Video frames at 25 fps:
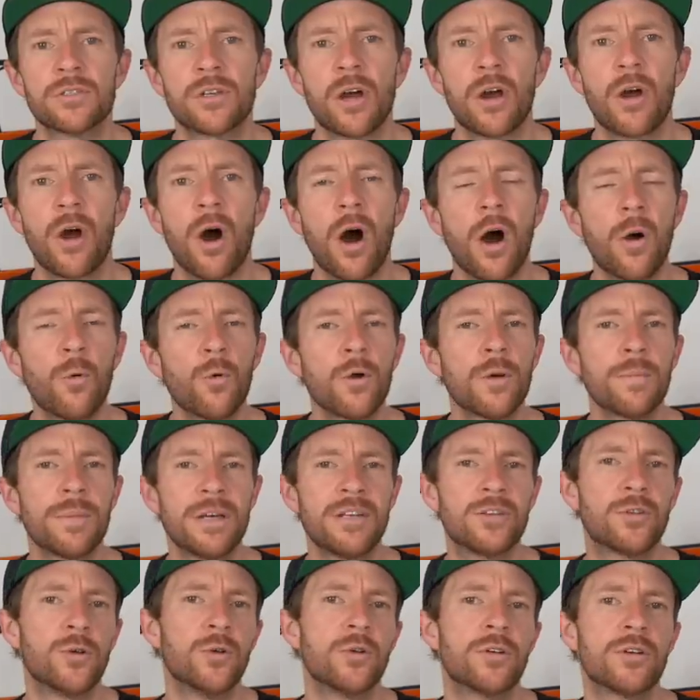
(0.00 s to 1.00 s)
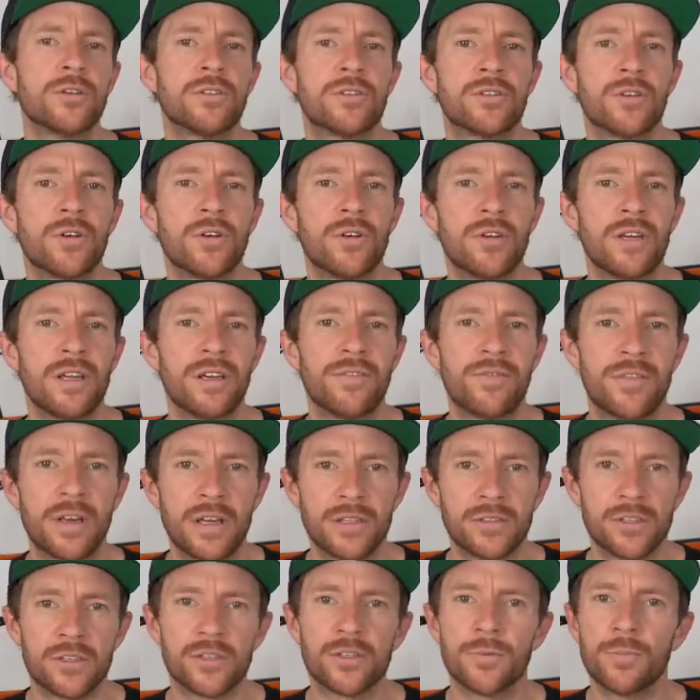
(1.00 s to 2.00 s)
So I wouldn't be too concerned if
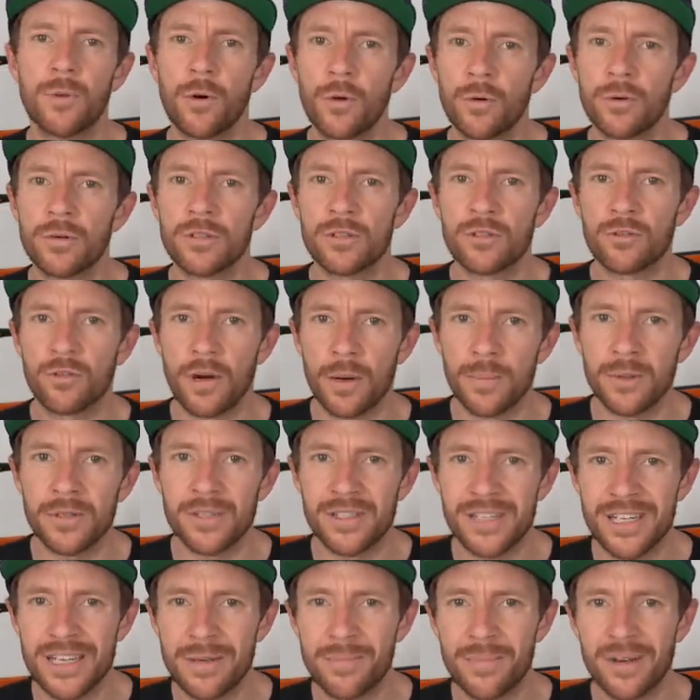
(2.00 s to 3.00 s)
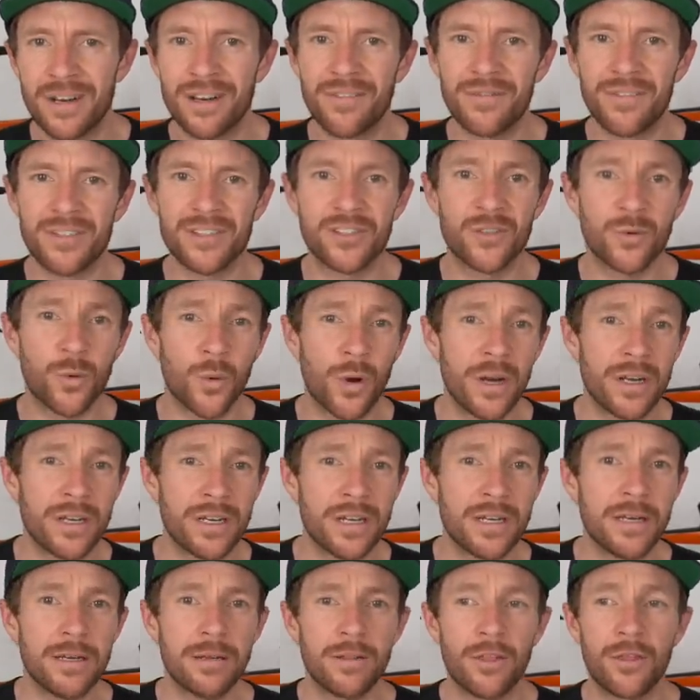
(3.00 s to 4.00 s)
there's a small discrepancy, but if it's
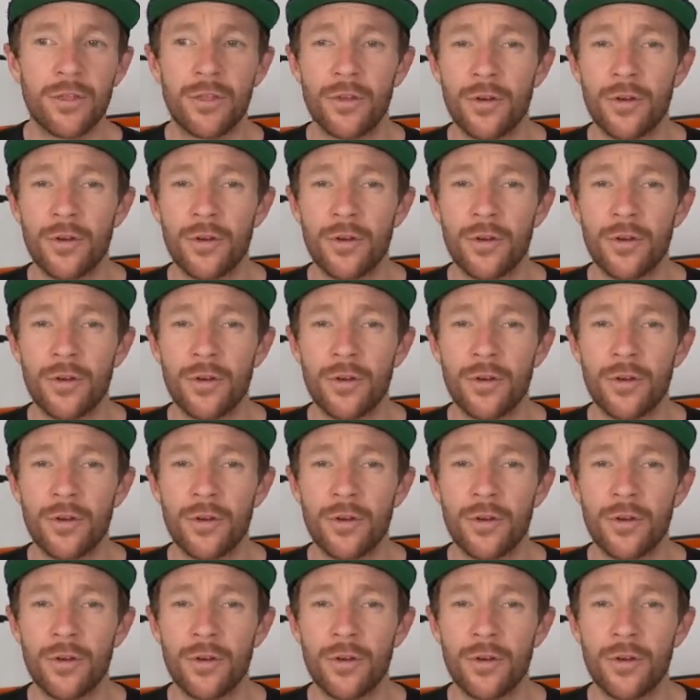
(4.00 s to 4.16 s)
20,